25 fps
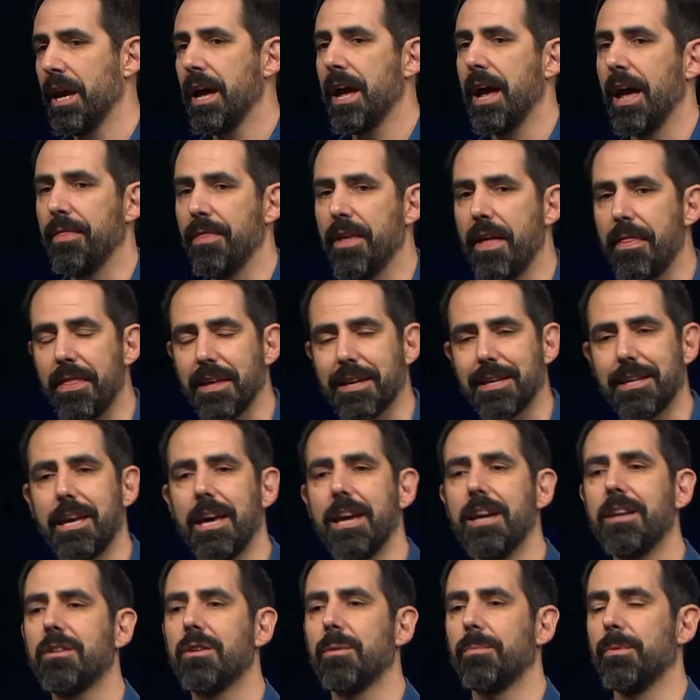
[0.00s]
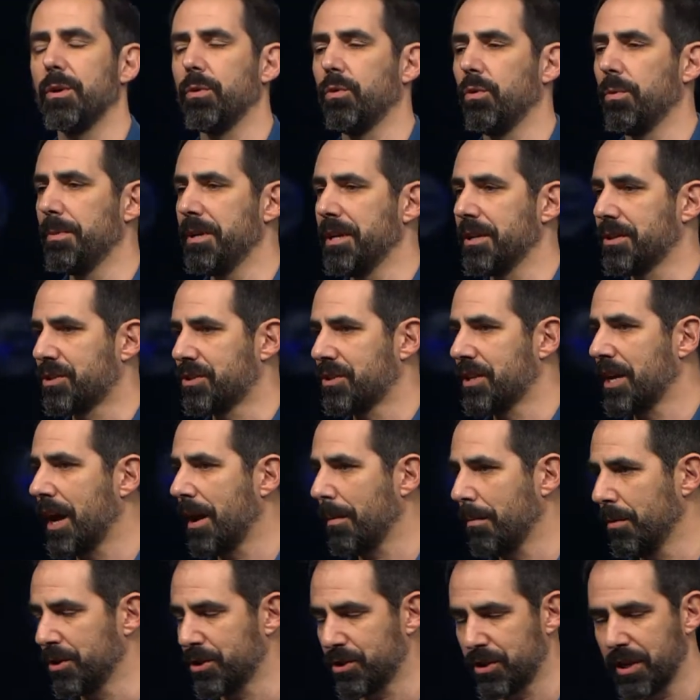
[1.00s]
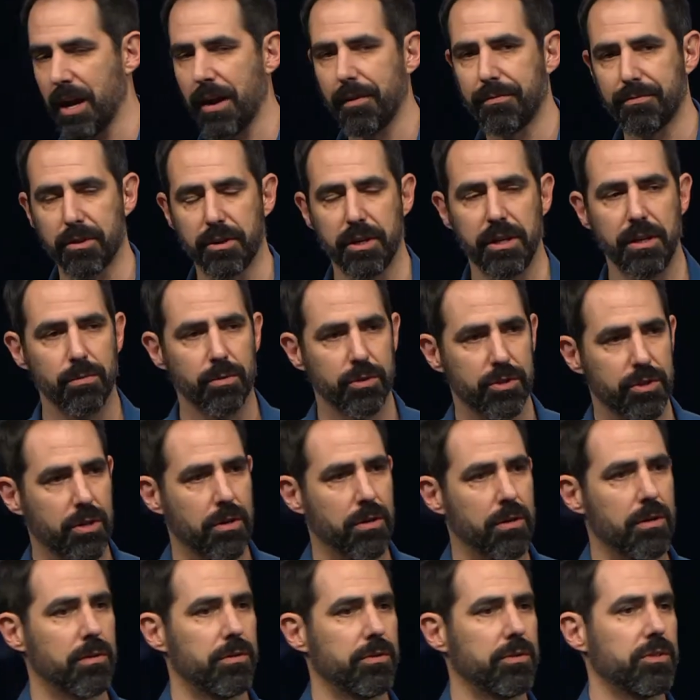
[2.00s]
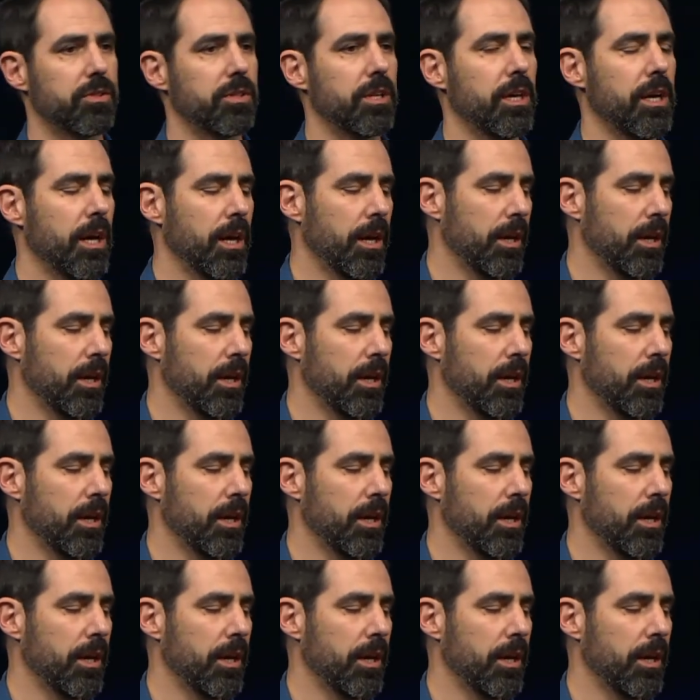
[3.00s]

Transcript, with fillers: And then the kingdom that will be established after he returns.